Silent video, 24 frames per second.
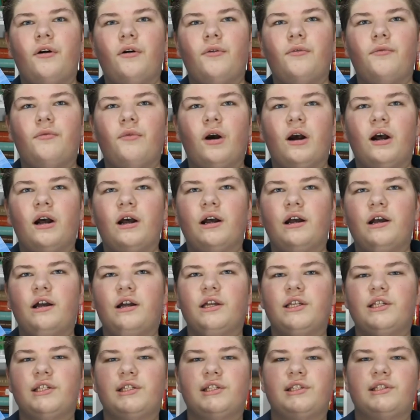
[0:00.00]

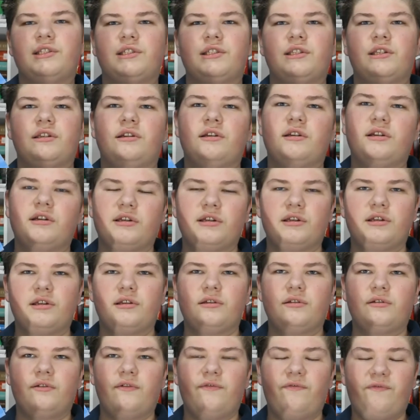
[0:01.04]
was
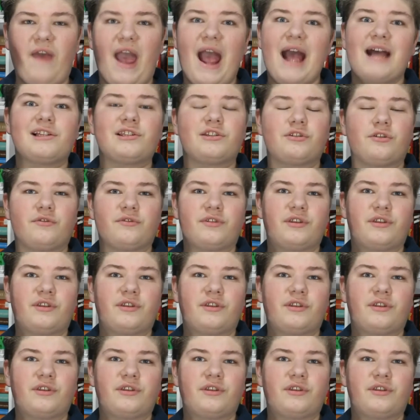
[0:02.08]
faster